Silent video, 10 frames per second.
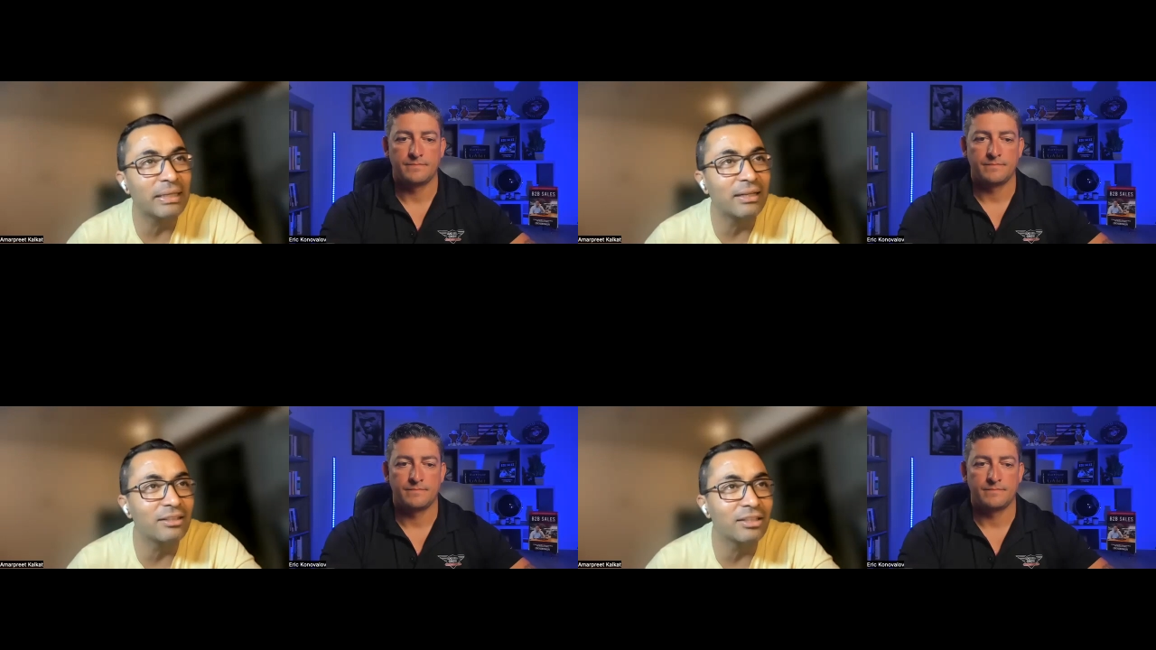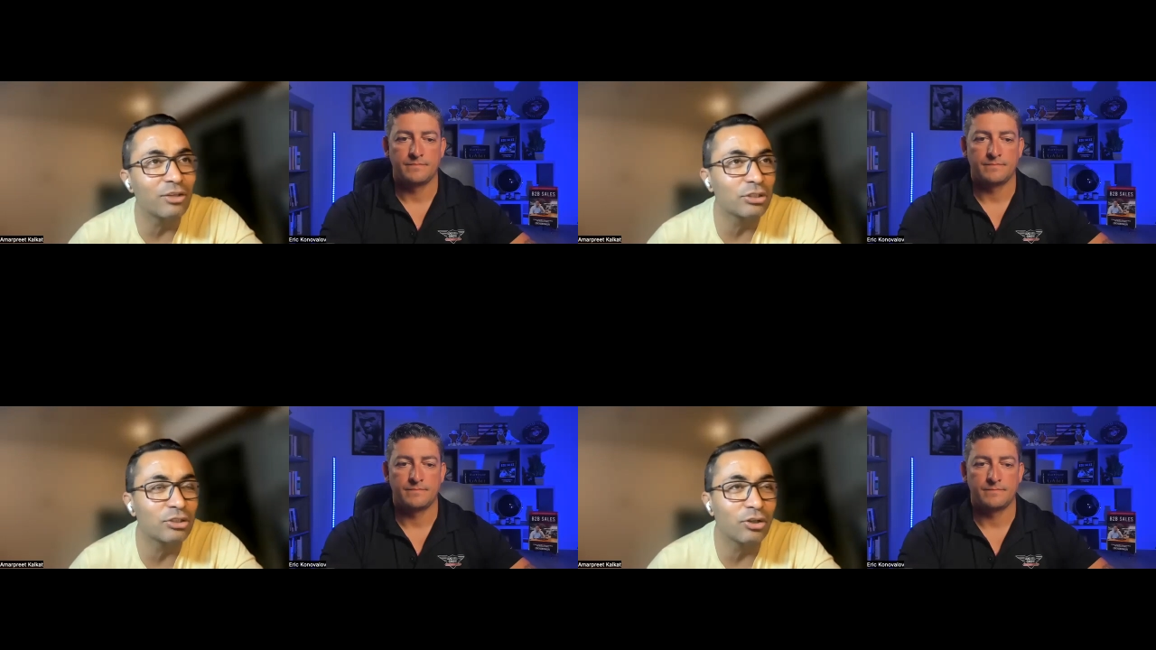Speaker 1: hundred
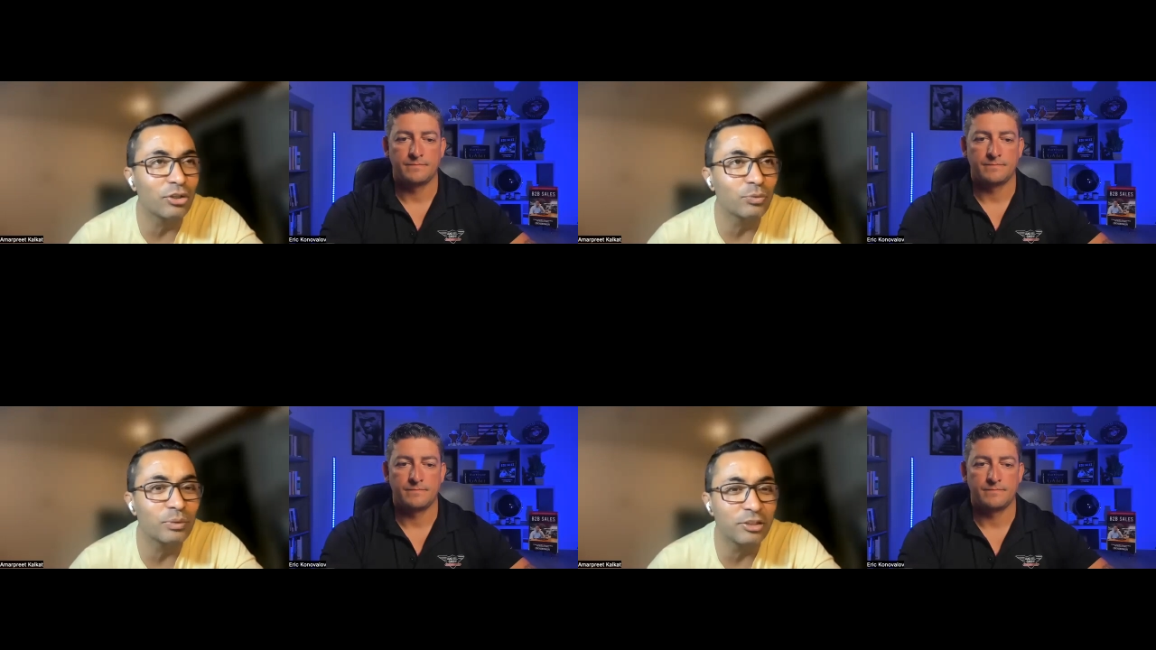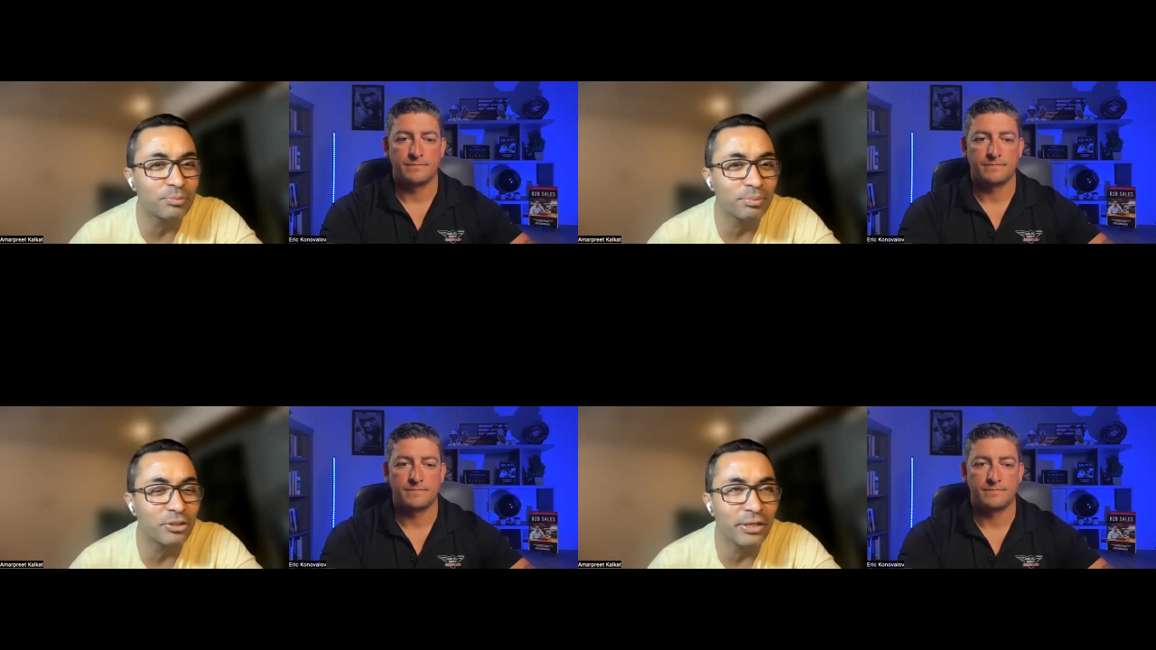thousand dollars with us
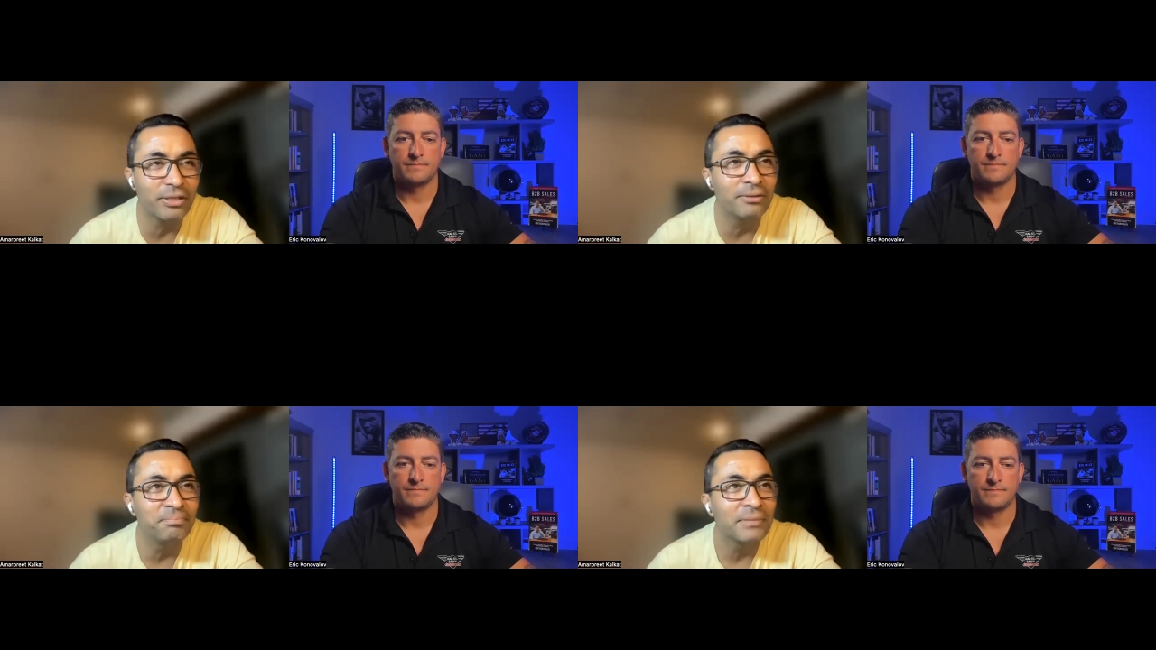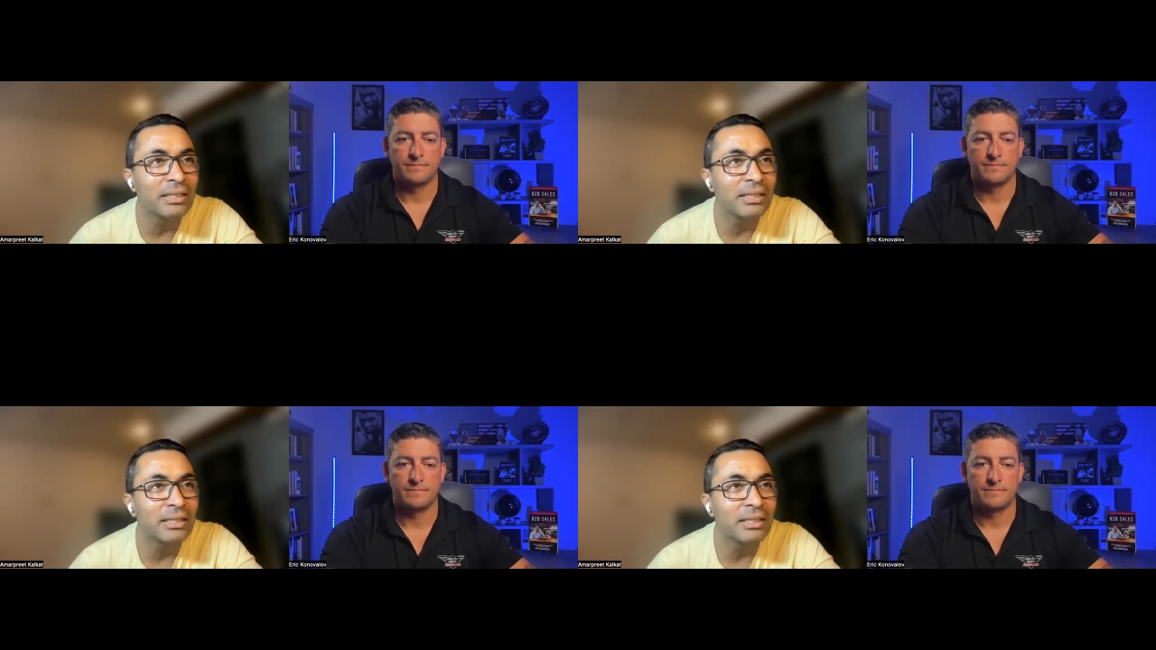per year.